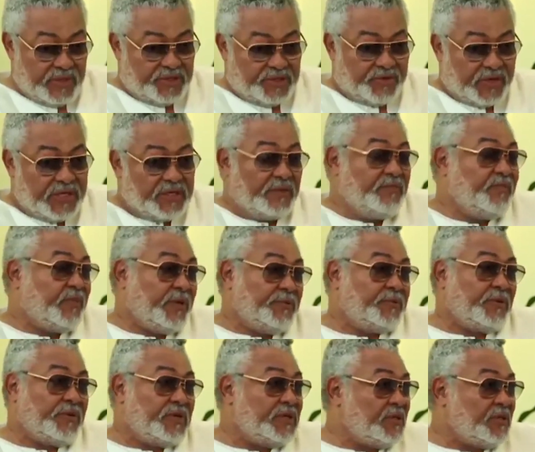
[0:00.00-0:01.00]
be treating
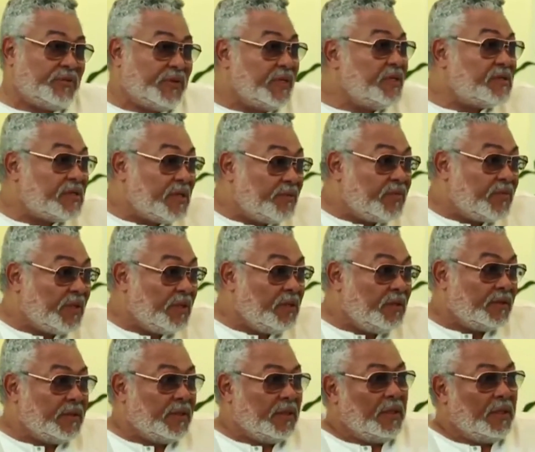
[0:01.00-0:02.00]
people this way is something,
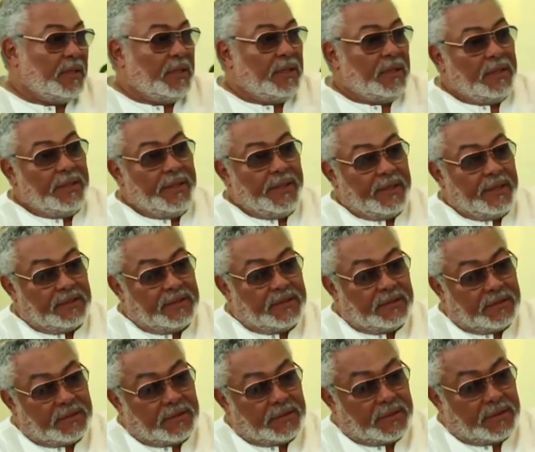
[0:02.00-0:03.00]

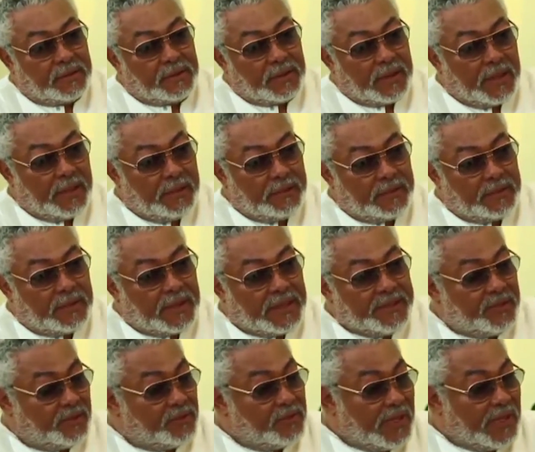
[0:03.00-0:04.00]
yes, I
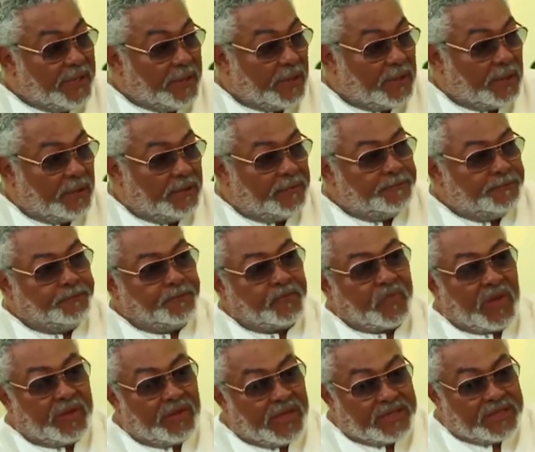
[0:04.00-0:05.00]
don't like.
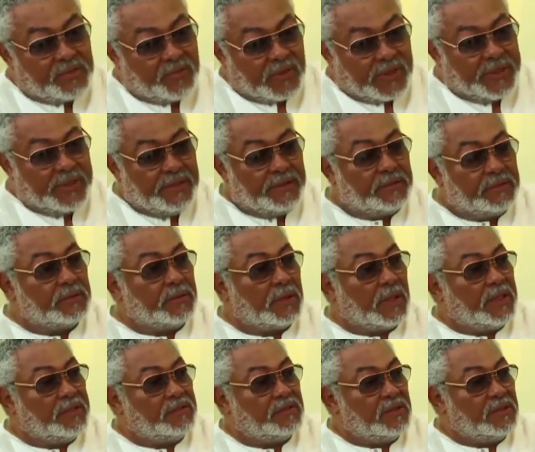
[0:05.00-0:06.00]
And that's why
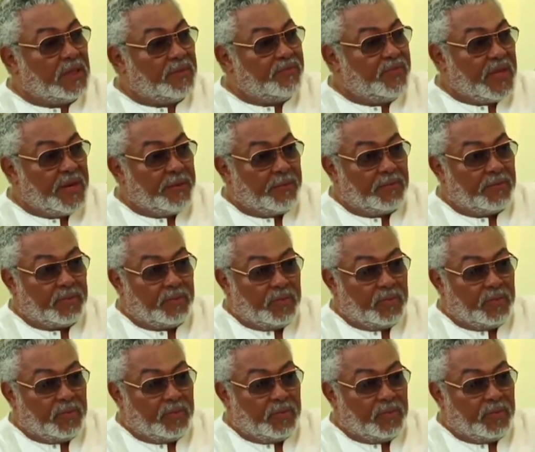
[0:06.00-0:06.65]
I snub them.